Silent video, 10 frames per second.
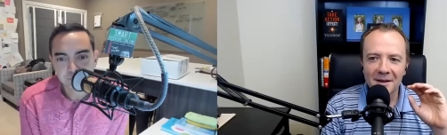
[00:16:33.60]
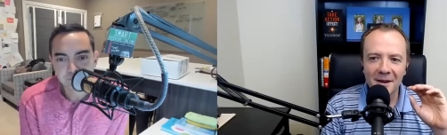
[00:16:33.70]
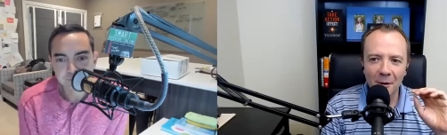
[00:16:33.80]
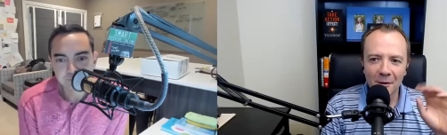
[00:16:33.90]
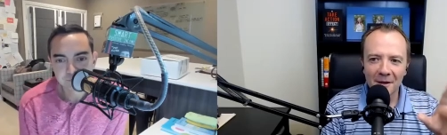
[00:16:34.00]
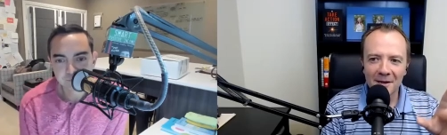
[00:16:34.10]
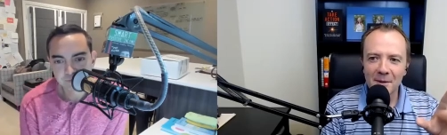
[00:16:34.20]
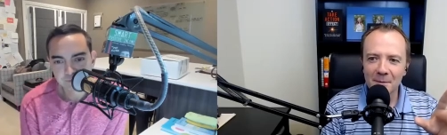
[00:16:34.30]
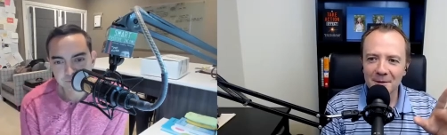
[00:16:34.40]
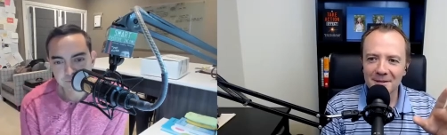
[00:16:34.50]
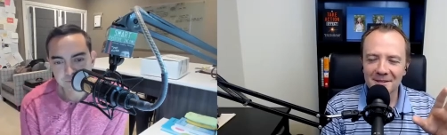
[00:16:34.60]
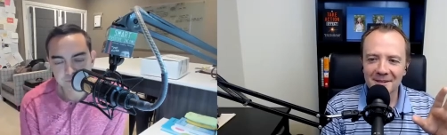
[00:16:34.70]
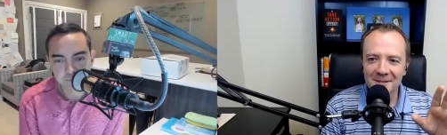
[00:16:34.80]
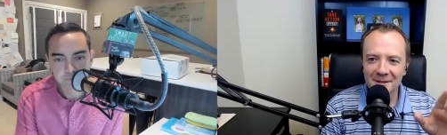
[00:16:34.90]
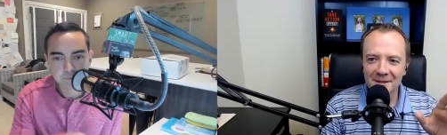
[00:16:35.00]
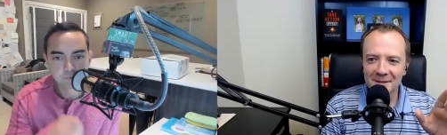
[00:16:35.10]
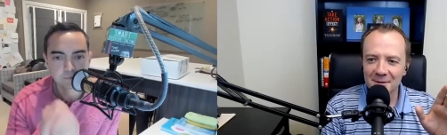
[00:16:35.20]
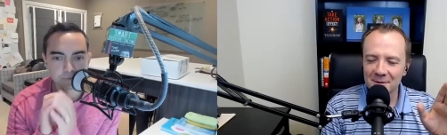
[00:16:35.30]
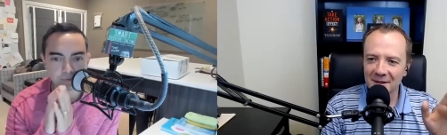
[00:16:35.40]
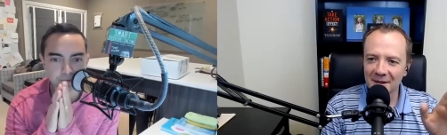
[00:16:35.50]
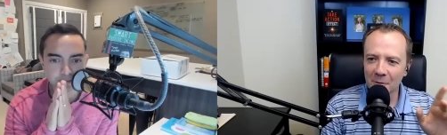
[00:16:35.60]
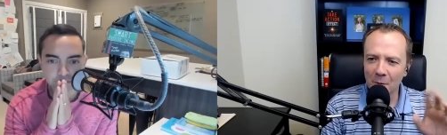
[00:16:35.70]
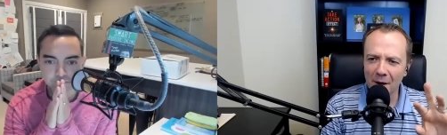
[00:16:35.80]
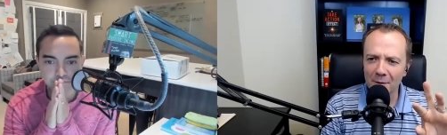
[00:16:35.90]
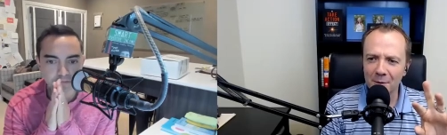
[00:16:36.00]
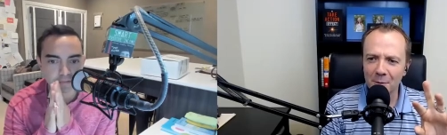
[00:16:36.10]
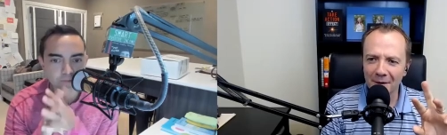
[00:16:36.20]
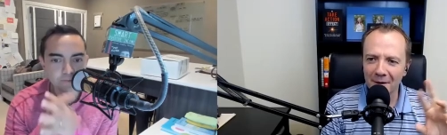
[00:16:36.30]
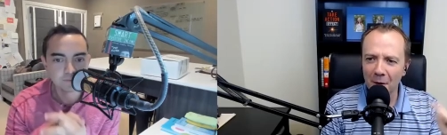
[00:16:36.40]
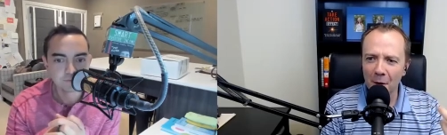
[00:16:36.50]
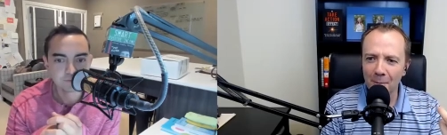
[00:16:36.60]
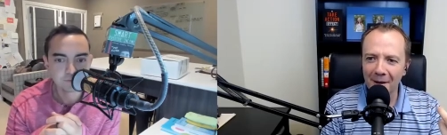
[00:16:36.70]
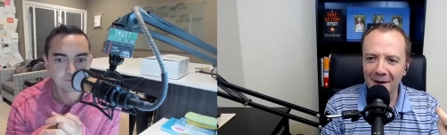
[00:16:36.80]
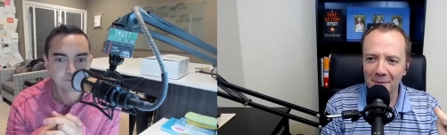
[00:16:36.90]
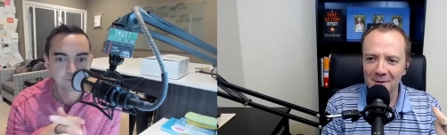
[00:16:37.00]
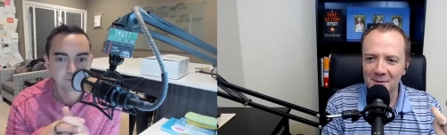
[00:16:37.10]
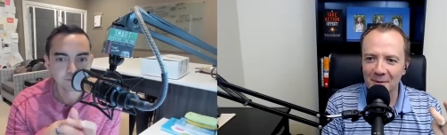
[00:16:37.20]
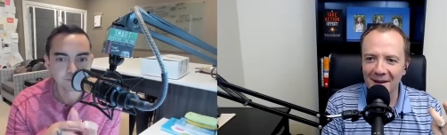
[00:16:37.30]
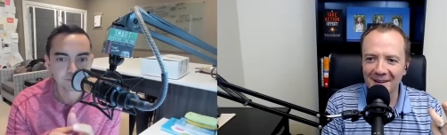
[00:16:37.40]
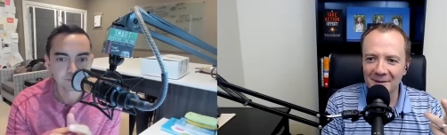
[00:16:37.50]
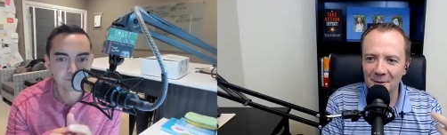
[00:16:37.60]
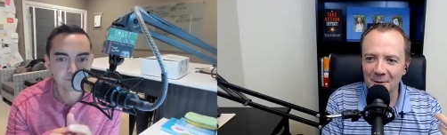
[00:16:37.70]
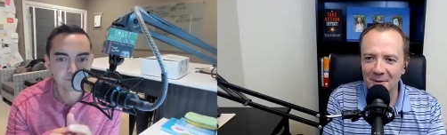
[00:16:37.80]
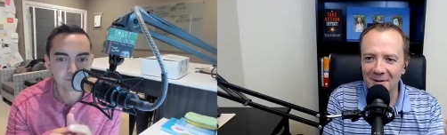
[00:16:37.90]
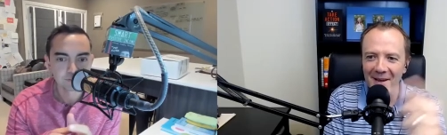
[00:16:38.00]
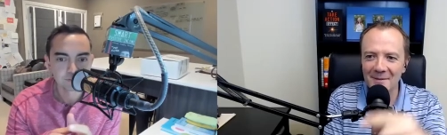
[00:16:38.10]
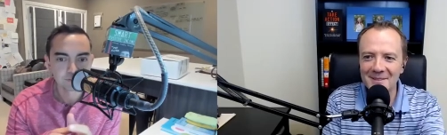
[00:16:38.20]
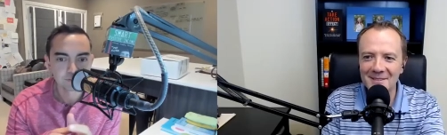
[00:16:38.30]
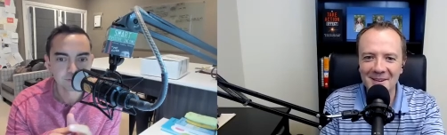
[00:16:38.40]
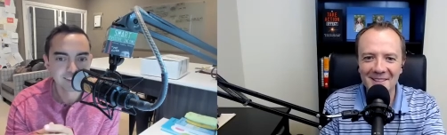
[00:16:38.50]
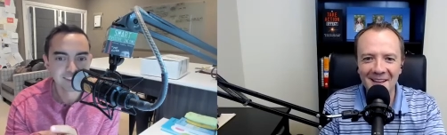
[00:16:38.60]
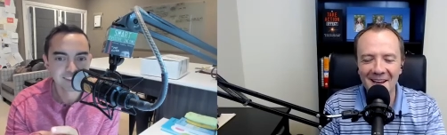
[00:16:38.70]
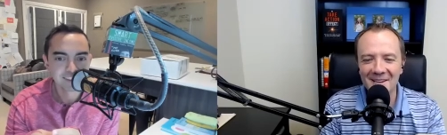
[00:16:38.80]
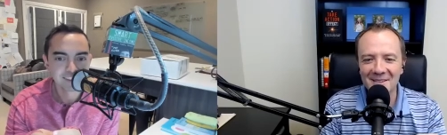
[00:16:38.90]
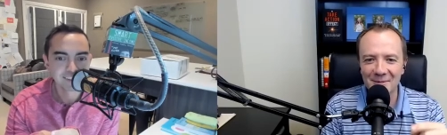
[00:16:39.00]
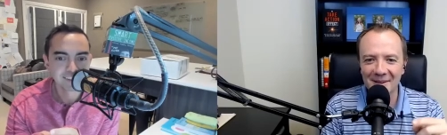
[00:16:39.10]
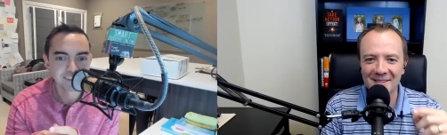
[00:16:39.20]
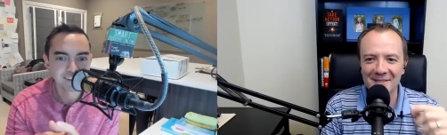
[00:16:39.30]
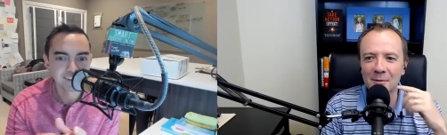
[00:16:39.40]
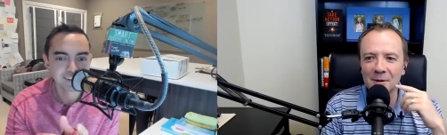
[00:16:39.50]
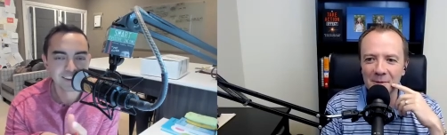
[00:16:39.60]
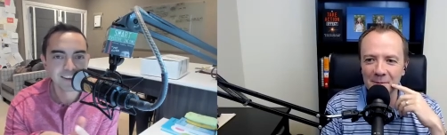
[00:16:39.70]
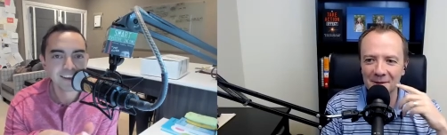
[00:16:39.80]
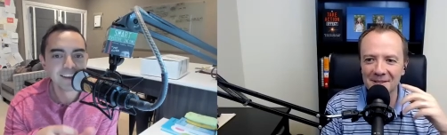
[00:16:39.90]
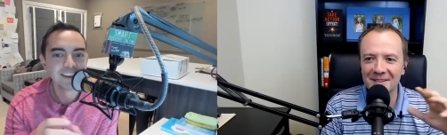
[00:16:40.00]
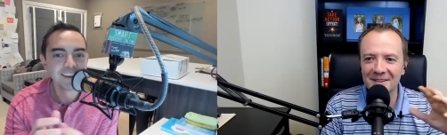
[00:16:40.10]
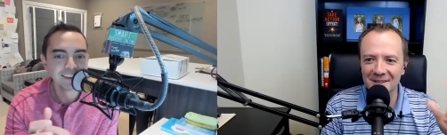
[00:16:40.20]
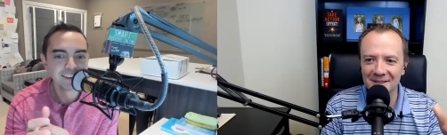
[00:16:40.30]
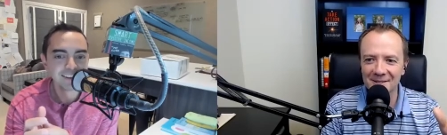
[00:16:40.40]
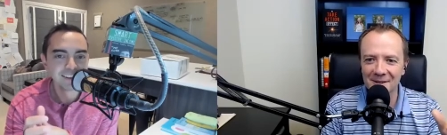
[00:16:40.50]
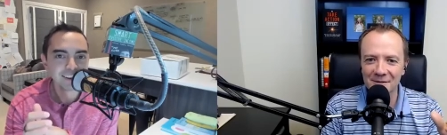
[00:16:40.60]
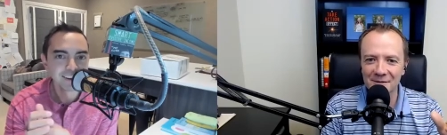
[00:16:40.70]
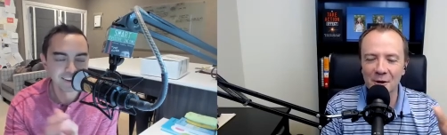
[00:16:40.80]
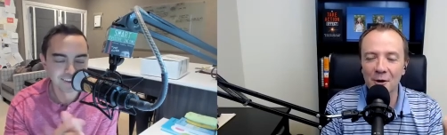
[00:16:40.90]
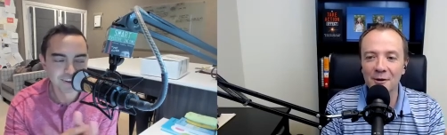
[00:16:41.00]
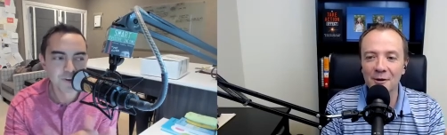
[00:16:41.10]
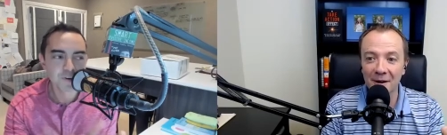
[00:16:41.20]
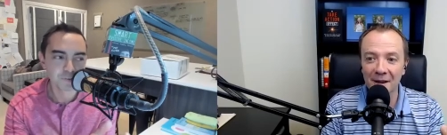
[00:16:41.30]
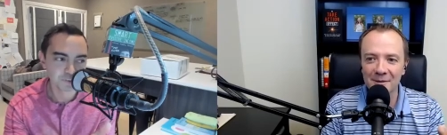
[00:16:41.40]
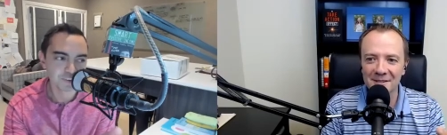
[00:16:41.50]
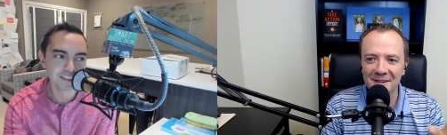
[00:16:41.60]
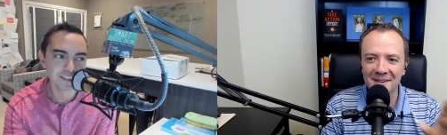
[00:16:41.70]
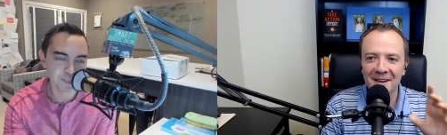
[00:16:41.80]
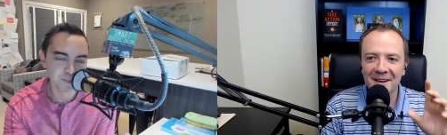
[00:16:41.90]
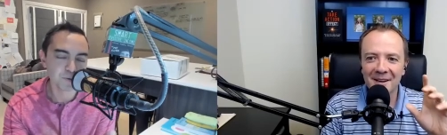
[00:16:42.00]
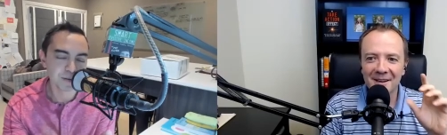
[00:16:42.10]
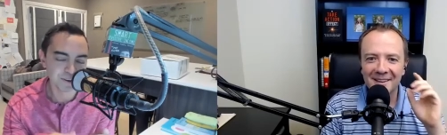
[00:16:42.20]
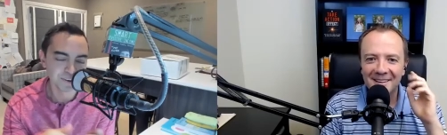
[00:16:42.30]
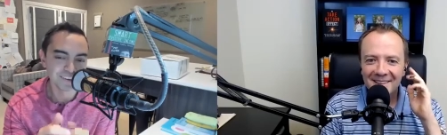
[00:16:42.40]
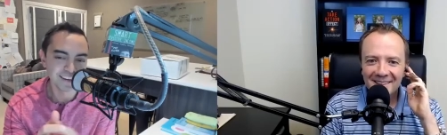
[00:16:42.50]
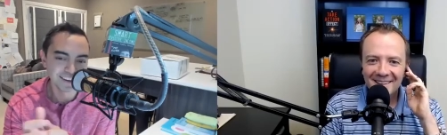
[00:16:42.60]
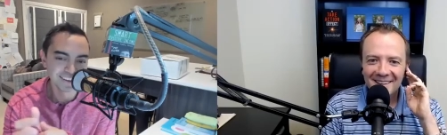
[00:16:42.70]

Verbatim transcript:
Speaker 1: Now, a lot of people listening to this are saying, wow, you went all backwards, Pat. You're going to Amazon last because so many people listening to this have started on Amazon. That's what we heard. Yeah.